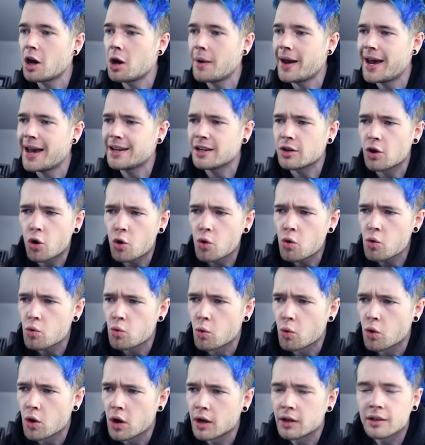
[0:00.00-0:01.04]
go ahead and...
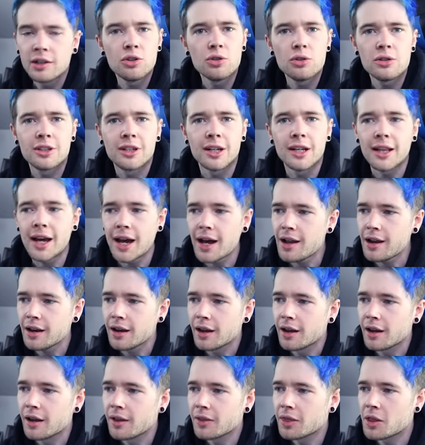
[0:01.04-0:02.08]
Oh, did you see
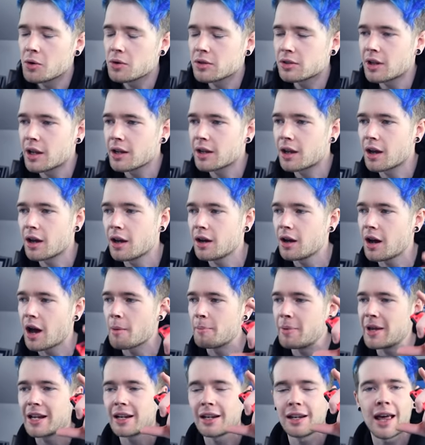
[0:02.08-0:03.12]
that? There was like a,
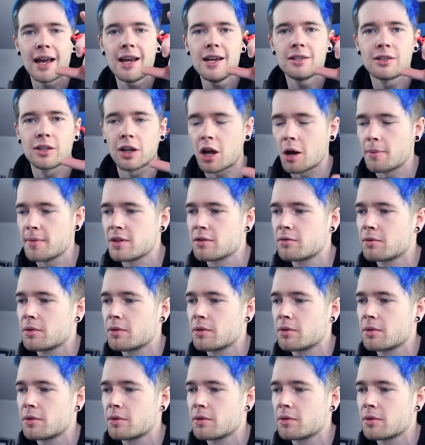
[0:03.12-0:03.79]
a, big laser coming